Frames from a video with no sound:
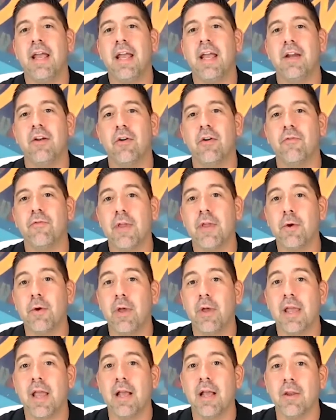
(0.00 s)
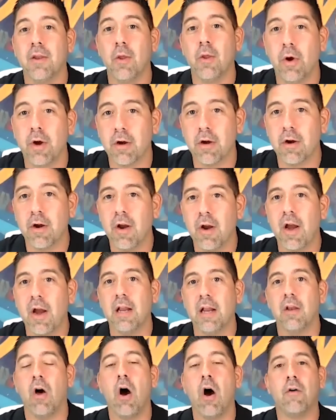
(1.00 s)
interviewing a lawyer,
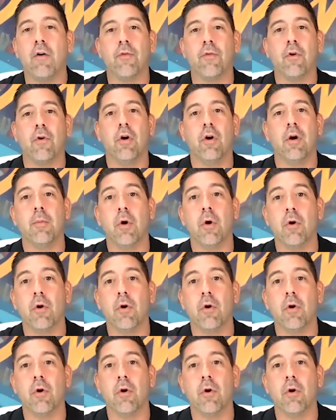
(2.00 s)
a law firm,